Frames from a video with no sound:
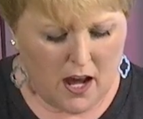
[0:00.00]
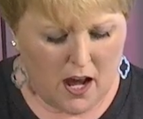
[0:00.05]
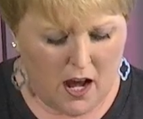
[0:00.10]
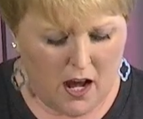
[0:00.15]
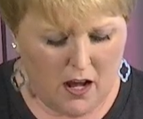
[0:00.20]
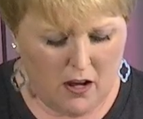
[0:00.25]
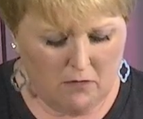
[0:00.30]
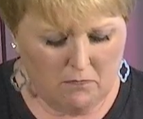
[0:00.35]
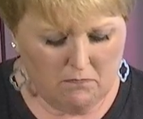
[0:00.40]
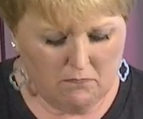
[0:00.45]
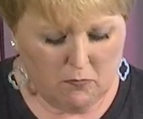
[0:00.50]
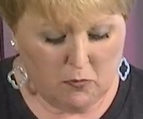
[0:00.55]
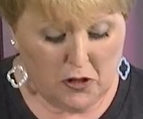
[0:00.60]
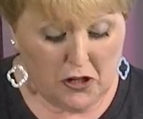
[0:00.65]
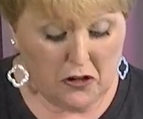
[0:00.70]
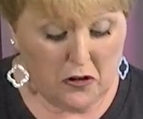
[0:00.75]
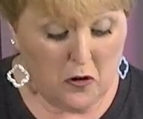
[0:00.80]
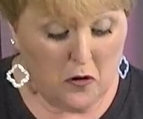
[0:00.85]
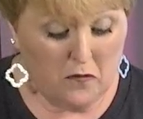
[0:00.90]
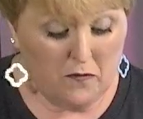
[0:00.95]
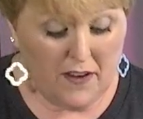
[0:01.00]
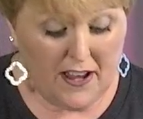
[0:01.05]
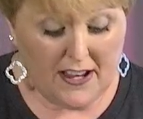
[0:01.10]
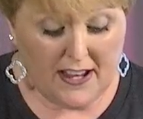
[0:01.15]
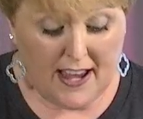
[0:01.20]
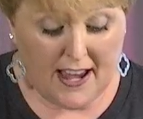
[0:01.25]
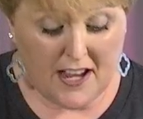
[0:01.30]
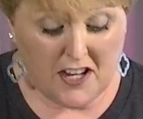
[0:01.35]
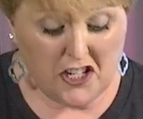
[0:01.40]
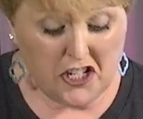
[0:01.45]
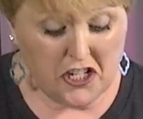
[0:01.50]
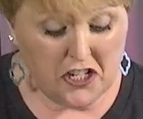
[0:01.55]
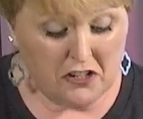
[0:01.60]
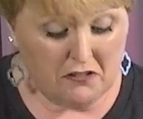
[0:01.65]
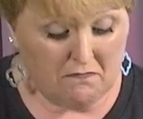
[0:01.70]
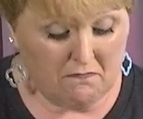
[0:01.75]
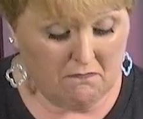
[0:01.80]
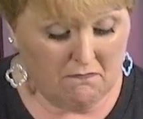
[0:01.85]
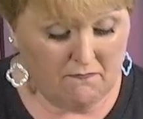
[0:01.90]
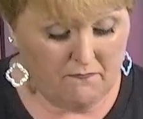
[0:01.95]
When you go on
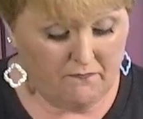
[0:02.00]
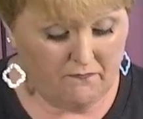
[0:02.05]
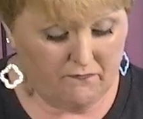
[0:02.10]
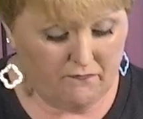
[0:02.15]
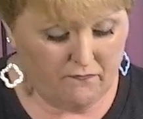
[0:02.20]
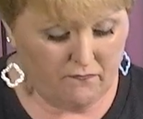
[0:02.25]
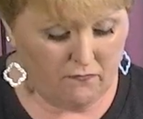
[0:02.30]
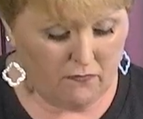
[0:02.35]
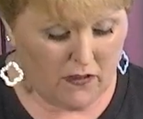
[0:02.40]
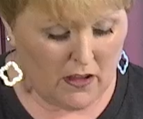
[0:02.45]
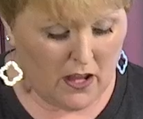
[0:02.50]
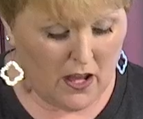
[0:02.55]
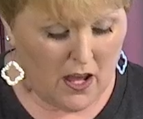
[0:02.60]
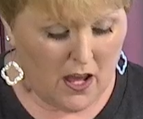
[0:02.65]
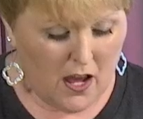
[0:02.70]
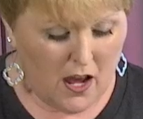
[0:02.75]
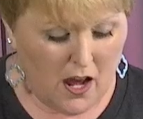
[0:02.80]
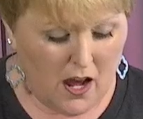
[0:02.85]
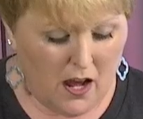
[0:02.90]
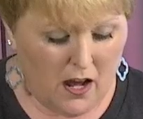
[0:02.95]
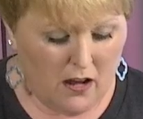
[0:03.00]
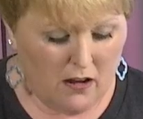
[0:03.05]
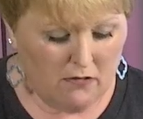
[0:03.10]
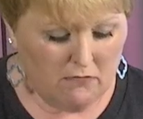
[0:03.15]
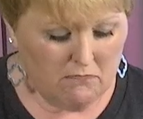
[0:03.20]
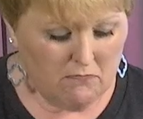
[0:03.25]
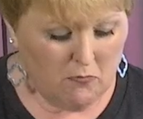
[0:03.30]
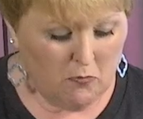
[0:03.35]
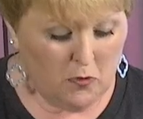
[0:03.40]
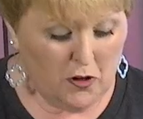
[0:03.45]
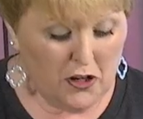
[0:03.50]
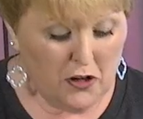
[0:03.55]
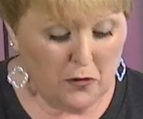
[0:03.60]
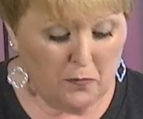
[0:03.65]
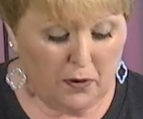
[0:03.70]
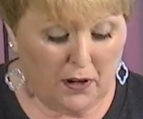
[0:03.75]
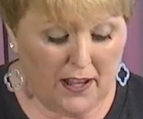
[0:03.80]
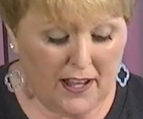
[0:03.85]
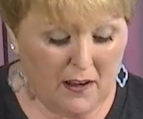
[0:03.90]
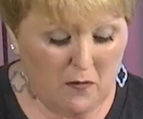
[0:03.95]
vacation, when you're
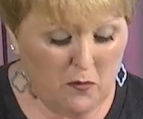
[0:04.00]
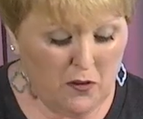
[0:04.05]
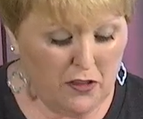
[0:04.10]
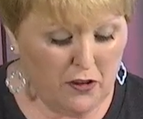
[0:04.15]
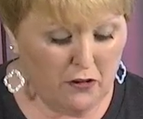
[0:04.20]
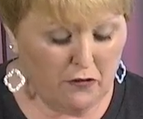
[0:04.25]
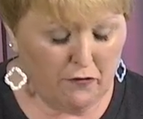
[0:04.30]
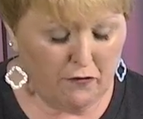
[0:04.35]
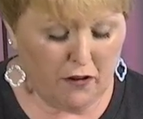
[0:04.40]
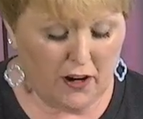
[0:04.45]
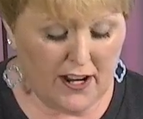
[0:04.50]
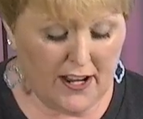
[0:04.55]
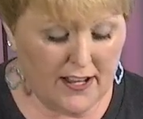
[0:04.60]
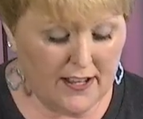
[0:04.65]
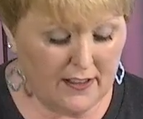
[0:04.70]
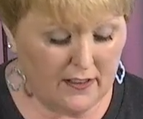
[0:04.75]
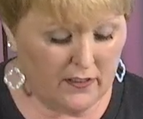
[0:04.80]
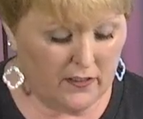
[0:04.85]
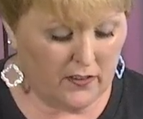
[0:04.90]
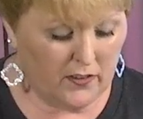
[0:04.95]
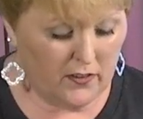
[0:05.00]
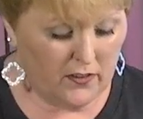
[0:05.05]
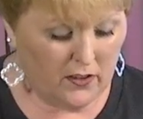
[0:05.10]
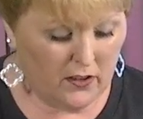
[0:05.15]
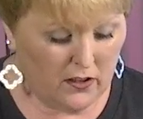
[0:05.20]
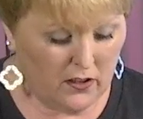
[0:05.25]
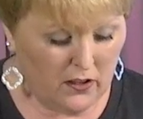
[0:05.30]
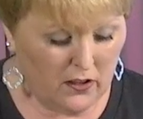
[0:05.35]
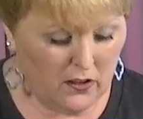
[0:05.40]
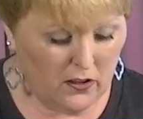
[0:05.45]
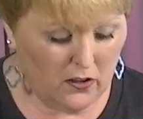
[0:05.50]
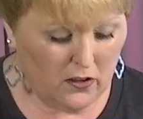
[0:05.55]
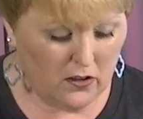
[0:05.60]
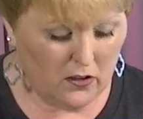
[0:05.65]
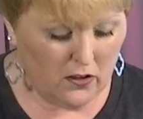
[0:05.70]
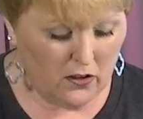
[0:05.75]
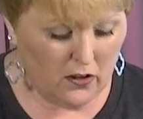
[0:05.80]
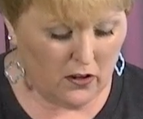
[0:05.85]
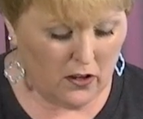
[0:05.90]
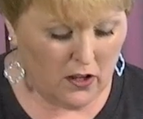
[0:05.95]
playing with your friends,
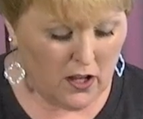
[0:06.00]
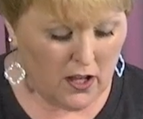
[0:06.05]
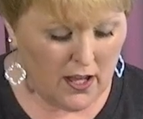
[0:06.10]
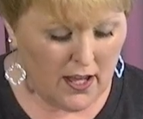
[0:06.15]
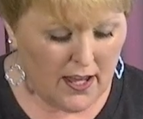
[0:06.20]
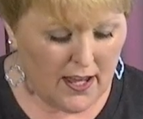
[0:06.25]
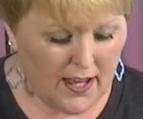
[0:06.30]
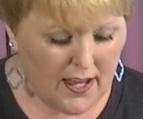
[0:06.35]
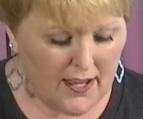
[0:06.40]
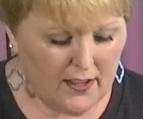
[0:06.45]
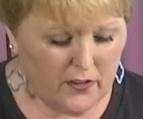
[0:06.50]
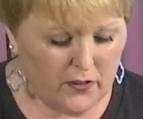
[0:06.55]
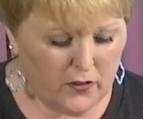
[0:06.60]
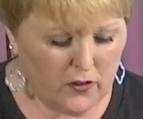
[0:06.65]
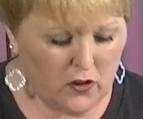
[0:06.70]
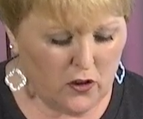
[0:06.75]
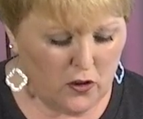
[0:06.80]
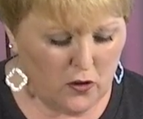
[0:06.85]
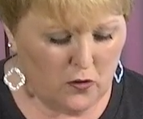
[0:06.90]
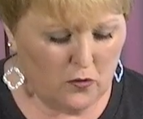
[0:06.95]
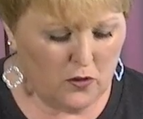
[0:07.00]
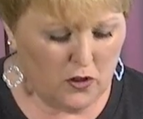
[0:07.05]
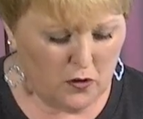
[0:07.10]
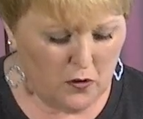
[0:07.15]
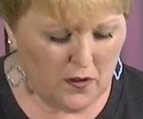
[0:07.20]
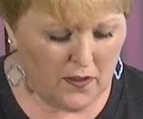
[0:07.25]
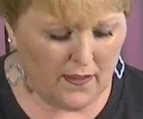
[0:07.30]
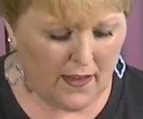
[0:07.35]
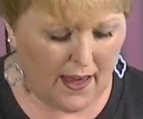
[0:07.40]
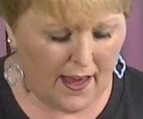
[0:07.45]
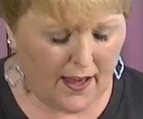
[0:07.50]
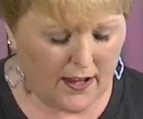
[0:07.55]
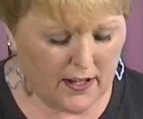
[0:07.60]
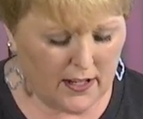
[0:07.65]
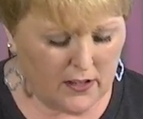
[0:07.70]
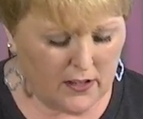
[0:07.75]
it's you doing that.